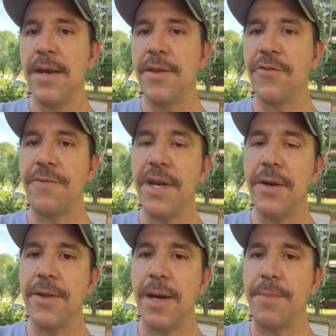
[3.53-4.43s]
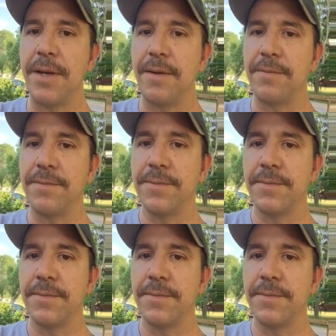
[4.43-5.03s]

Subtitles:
There's a video that I've been